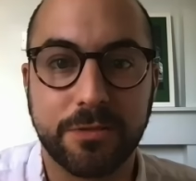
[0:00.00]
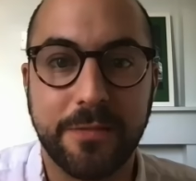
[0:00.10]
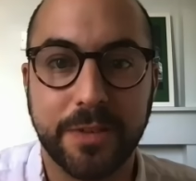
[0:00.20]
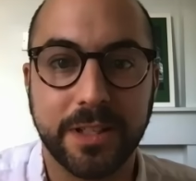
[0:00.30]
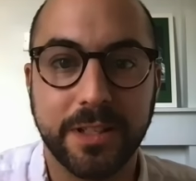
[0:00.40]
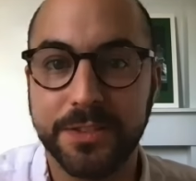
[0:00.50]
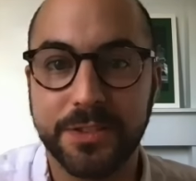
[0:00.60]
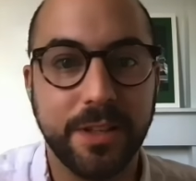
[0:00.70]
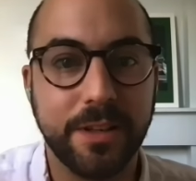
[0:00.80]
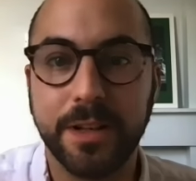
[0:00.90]
traffickers
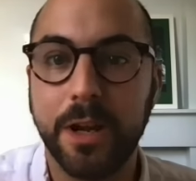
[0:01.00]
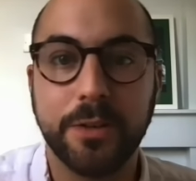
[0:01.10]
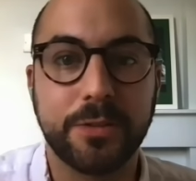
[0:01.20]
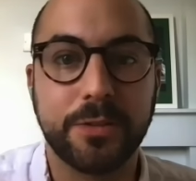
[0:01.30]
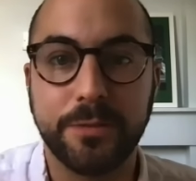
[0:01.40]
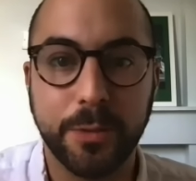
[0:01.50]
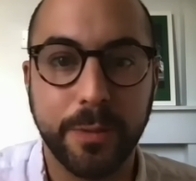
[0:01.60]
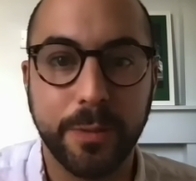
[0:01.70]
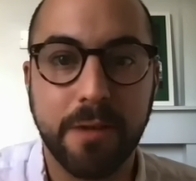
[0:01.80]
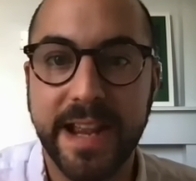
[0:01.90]
and you know sort of
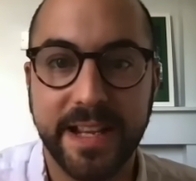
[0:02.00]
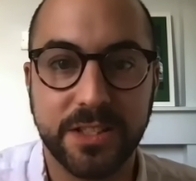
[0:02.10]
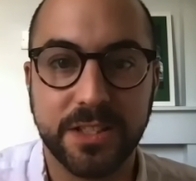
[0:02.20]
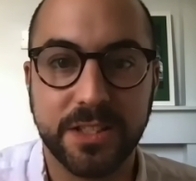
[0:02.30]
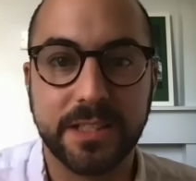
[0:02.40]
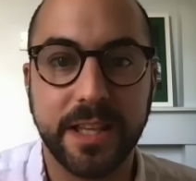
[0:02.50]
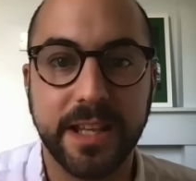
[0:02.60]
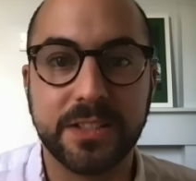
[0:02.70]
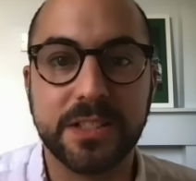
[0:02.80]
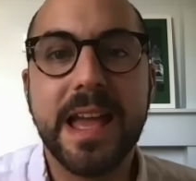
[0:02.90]
doing raids and these
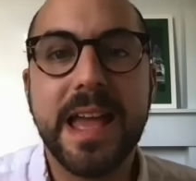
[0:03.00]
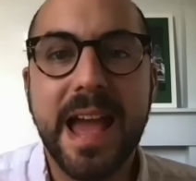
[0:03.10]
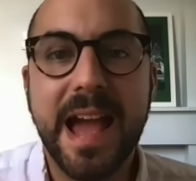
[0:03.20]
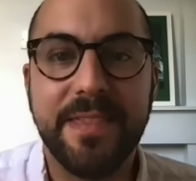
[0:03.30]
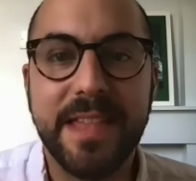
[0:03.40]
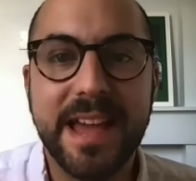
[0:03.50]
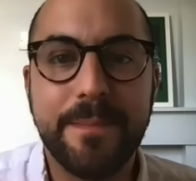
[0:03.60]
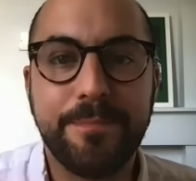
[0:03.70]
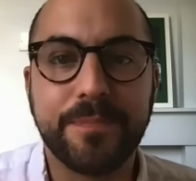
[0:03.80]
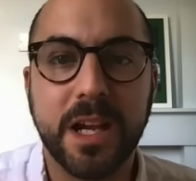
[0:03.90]
things and
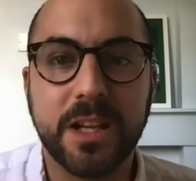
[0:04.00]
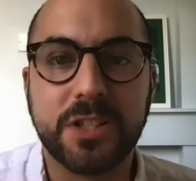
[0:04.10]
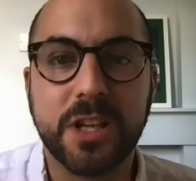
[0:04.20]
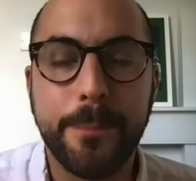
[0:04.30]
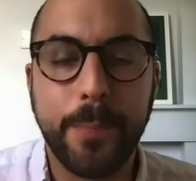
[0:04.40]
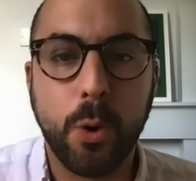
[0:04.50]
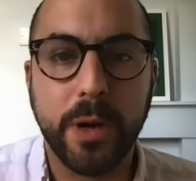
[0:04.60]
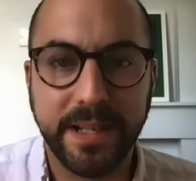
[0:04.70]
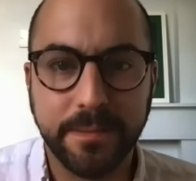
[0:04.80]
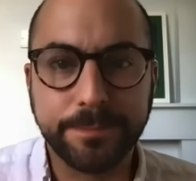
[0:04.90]
then at a certain
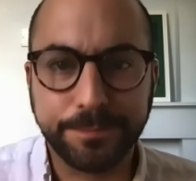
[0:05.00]
point